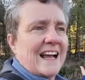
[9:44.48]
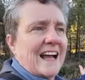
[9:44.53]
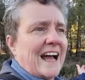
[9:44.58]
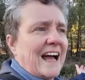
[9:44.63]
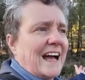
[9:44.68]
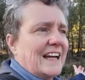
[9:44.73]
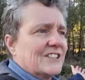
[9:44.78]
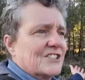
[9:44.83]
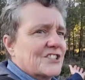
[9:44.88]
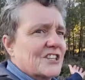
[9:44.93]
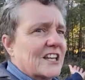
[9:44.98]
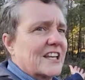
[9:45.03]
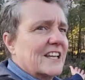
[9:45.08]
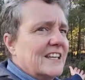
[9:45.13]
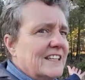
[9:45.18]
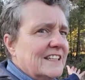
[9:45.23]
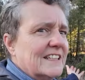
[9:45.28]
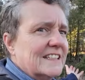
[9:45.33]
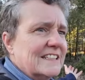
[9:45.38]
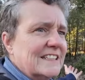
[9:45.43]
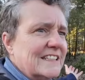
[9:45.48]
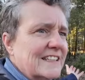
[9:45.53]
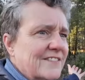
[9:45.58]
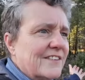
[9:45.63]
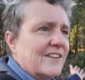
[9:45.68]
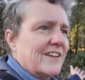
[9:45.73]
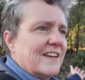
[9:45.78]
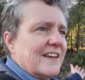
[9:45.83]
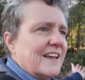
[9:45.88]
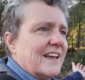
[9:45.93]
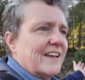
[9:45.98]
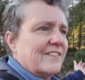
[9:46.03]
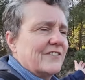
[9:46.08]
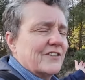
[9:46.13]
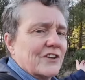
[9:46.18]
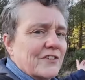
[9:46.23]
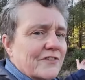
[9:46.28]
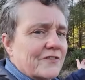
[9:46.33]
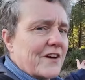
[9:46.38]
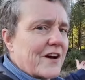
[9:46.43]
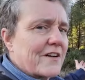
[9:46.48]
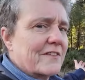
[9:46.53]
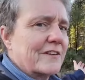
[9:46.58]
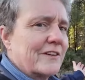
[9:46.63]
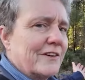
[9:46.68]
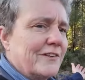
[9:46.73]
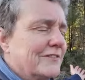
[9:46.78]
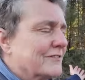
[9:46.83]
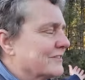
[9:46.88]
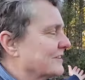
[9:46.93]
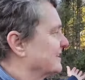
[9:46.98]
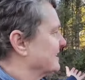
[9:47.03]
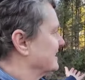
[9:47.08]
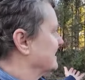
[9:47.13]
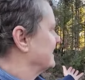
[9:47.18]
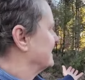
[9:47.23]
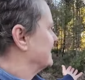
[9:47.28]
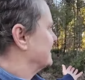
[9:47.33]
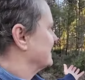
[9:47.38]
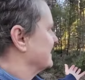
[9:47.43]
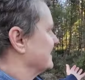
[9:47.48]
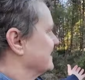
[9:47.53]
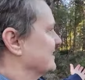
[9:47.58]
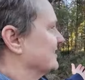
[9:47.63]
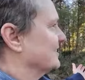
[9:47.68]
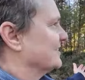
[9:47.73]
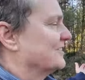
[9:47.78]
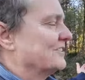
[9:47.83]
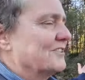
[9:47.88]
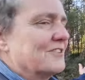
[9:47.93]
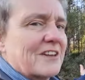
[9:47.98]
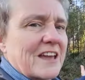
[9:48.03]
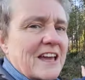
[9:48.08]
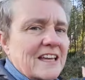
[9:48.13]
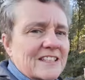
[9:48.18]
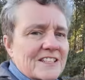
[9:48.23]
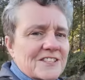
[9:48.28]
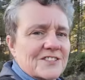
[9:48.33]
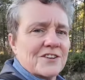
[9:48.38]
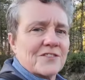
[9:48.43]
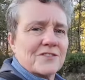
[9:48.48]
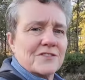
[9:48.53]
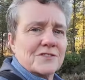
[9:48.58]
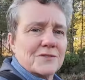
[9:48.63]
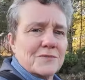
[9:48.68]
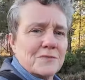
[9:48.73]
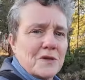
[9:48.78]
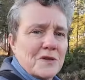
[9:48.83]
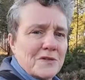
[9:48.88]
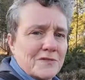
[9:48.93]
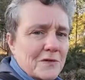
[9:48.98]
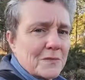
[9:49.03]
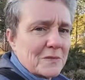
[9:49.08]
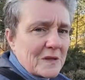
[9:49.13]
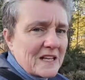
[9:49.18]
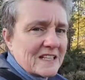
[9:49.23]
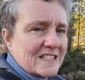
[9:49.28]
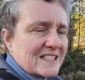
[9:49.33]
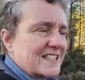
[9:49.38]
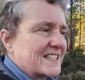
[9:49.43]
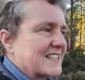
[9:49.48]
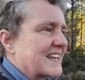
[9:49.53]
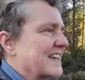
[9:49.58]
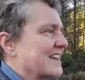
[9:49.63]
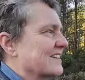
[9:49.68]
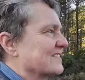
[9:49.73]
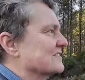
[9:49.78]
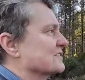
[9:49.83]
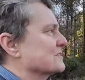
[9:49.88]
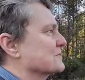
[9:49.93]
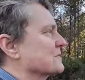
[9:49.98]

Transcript: actually, if you look far enough, you can discover some beautiful places here as